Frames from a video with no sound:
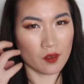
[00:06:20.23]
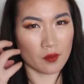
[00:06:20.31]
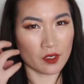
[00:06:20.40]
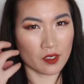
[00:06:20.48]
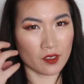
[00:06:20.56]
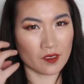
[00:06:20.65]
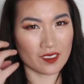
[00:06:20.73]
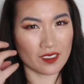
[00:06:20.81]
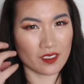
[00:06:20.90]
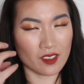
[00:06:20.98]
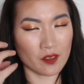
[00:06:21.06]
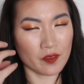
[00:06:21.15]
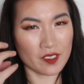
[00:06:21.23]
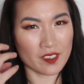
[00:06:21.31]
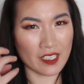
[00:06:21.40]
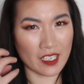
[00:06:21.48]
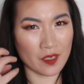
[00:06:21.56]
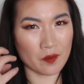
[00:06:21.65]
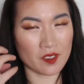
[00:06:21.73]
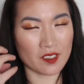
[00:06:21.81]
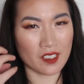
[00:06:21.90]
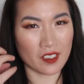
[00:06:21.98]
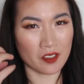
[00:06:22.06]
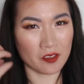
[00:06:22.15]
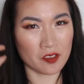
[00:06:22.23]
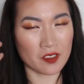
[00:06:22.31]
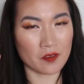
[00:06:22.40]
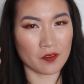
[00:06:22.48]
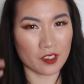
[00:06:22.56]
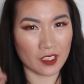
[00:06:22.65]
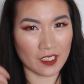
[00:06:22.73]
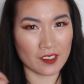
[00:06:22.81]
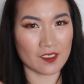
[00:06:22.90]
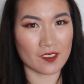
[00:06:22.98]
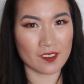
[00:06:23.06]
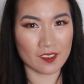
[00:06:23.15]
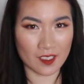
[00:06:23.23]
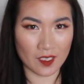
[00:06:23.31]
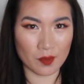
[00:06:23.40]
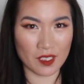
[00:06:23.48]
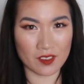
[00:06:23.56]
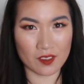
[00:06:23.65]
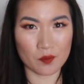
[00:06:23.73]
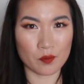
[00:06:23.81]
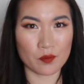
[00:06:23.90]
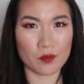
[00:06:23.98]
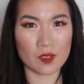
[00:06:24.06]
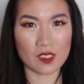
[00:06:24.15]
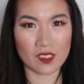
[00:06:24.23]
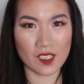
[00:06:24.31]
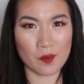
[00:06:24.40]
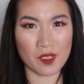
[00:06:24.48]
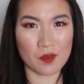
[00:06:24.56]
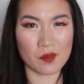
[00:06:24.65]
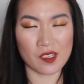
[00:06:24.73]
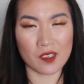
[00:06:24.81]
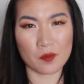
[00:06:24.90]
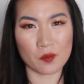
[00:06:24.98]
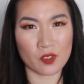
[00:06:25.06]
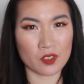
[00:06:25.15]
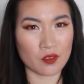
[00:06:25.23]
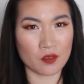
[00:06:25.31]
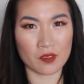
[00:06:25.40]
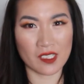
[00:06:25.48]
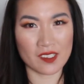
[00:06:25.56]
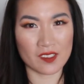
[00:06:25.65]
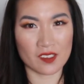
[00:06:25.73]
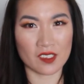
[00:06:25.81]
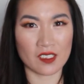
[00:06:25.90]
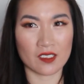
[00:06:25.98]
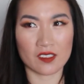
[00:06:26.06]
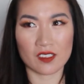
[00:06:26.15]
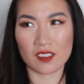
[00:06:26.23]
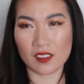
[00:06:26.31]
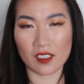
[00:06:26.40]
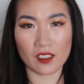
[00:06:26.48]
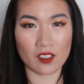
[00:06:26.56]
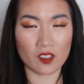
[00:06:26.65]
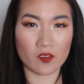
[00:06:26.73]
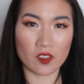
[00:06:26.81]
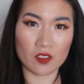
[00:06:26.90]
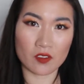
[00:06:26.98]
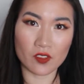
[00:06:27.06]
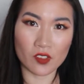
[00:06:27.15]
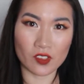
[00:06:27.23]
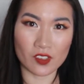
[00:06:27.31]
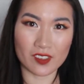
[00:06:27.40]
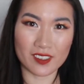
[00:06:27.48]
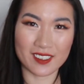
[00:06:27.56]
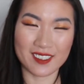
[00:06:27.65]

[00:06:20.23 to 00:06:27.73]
But oftentimes, I always forget this step. I just slap on my moisturizer and get out of the door.